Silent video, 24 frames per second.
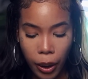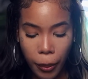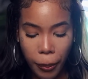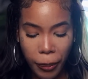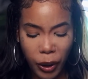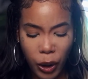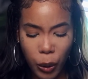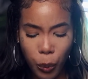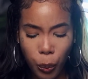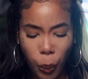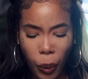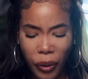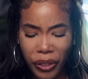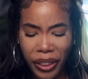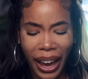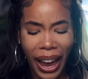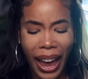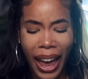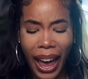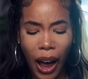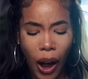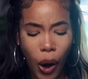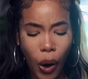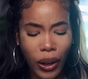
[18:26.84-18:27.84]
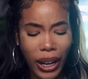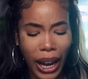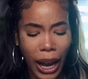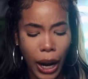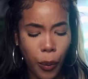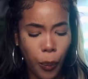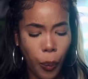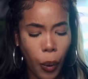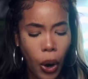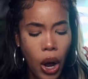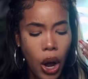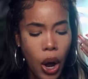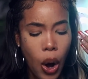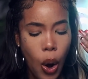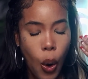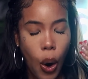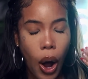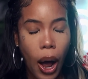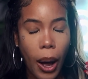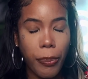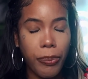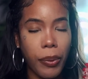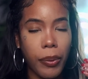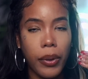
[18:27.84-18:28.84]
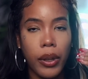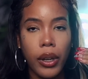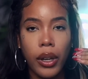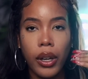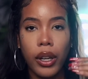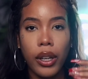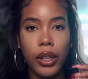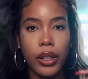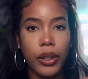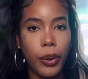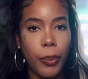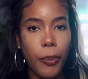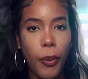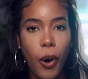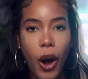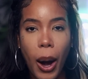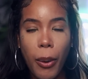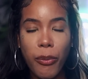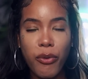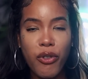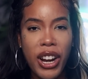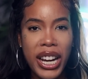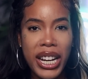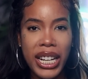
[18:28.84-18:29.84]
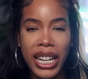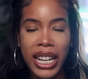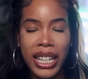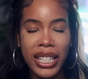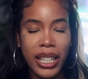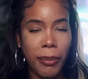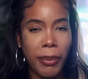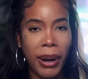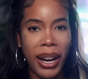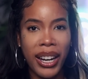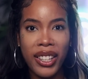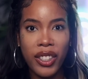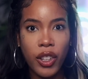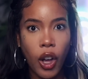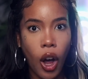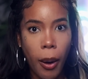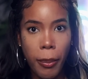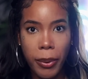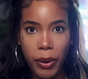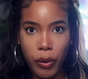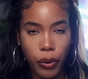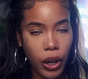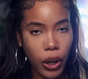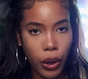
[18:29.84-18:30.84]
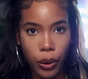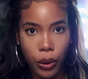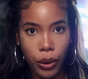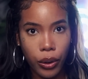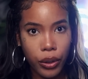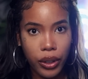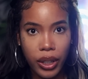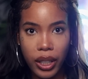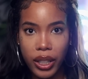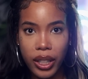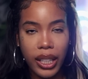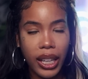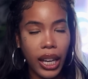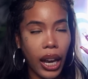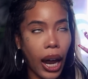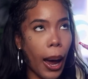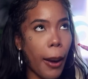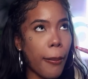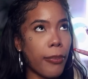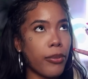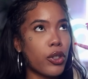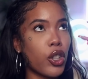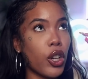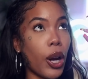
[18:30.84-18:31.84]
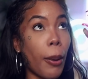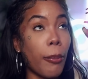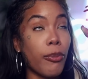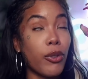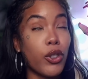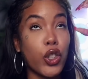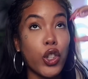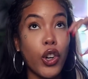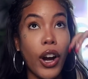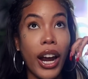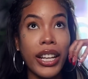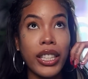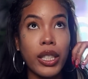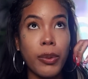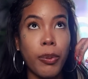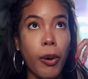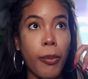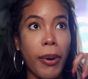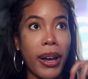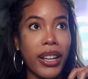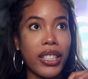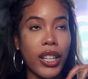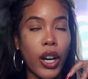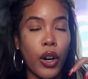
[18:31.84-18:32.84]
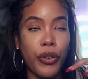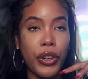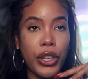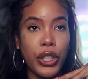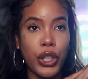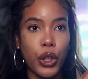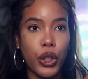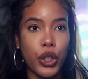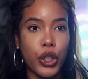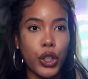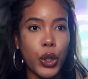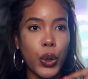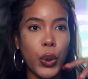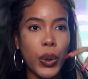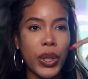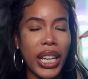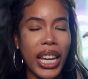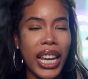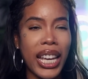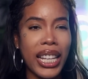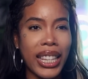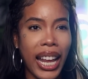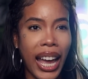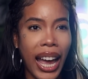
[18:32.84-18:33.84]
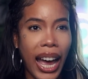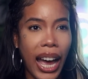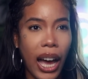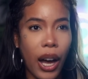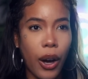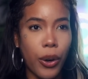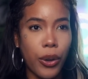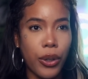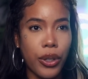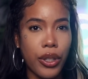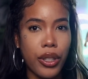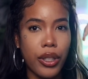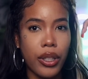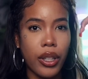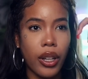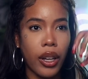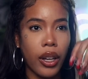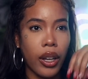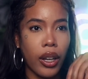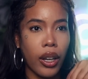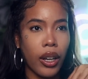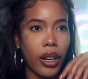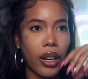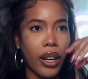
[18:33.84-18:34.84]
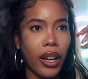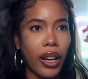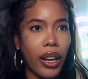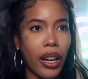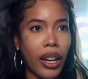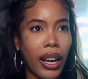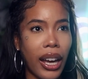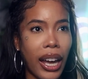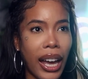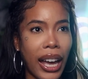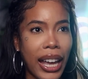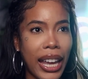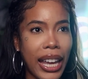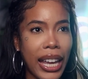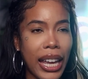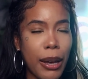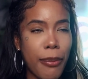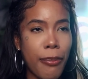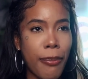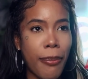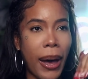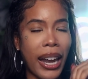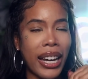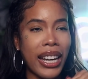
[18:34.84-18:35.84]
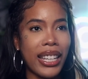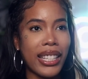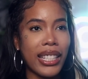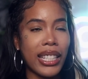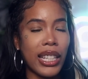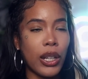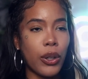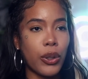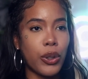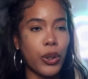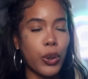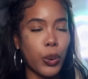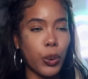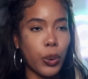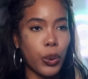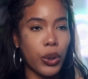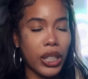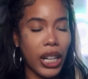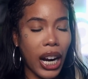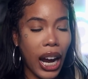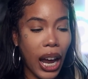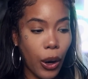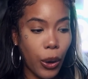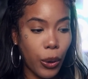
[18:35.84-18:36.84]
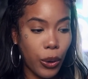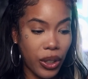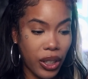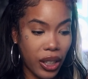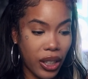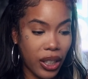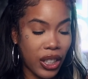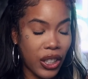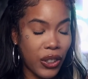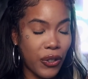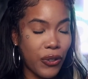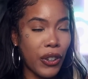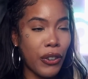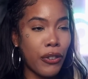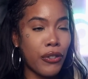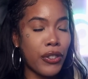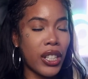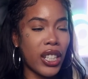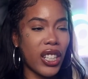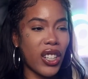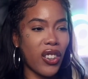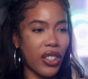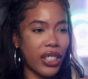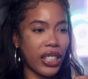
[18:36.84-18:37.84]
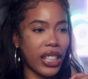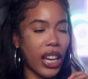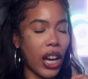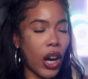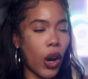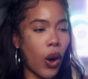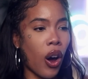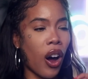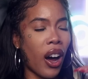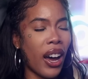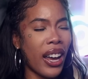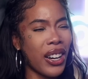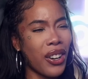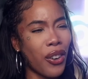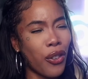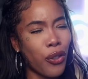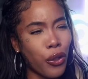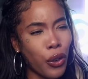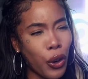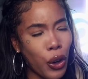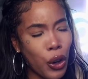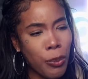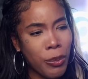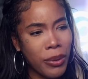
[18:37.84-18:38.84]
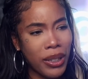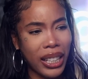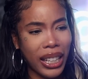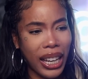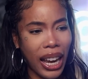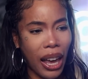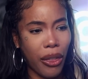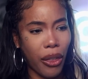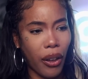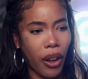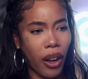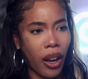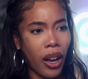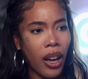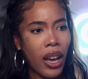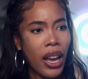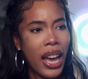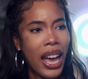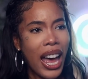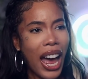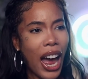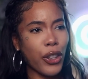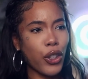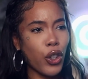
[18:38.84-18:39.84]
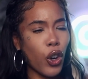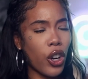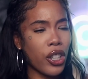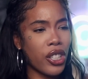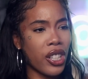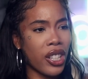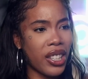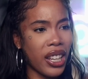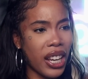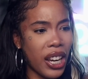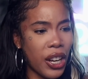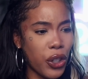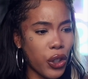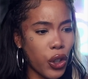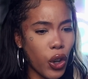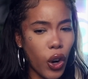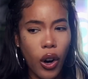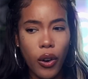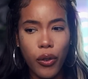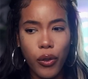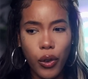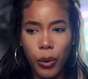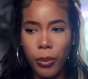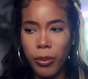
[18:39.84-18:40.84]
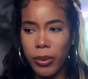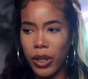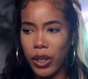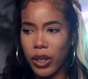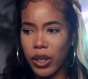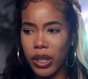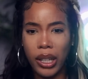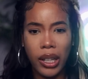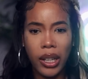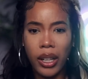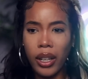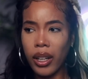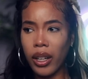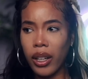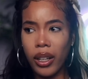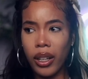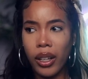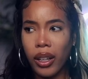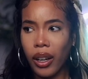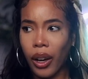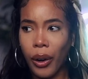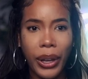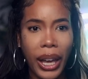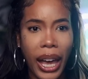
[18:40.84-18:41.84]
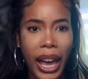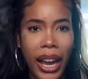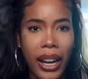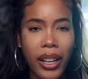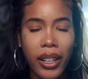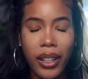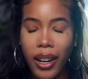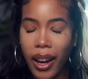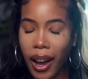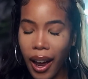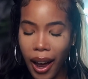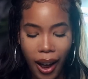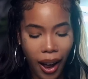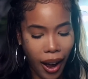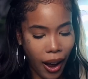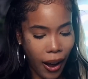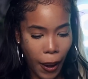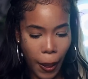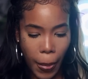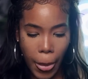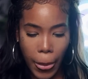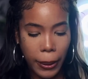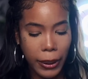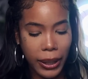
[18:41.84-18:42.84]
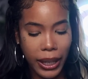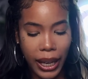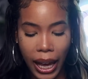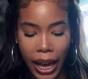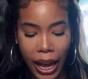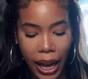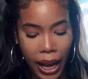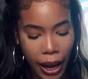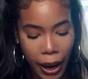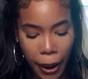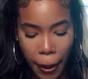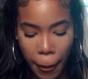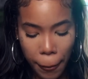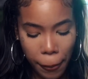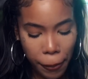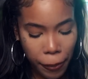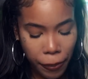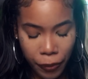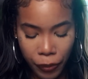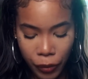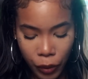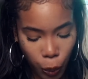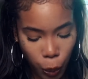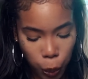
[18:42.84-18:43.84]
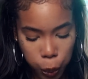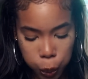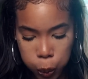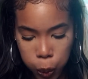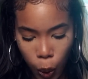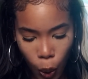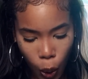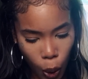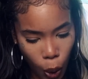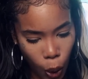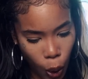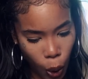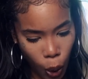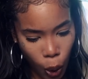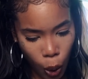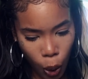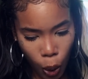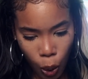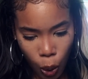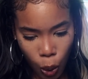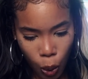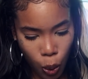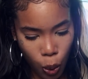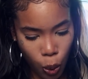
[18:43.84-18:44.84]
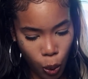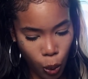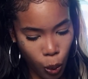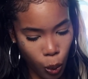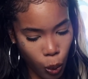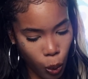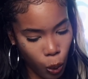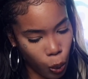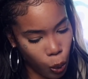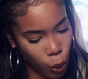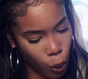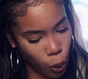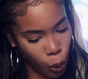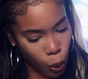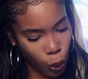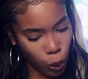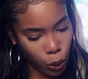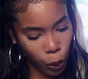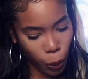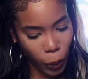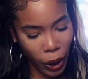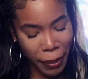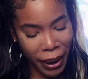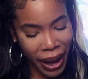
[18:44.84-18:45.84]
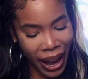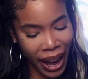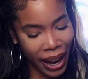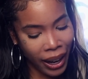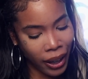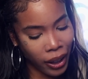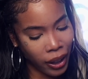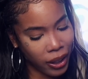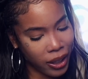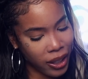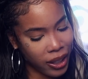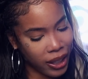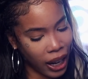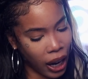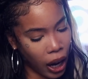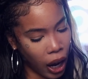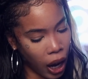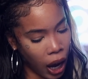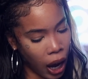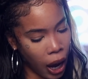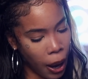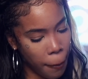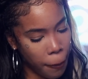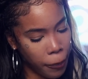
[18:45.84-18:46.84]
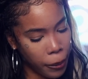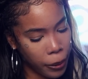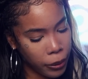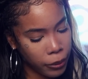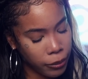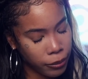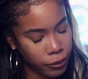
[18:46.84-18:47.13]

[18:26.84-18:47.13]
Because what the hell? Like, the more I'm reading this, I'm like, this can't be real. I'm trying to put myself in your shoes in that house. Him and this little child, this 15-year-old girl, are in a room together and you're just in your room, just, okay, nah, yeah. Whoo, the way my anger's set up.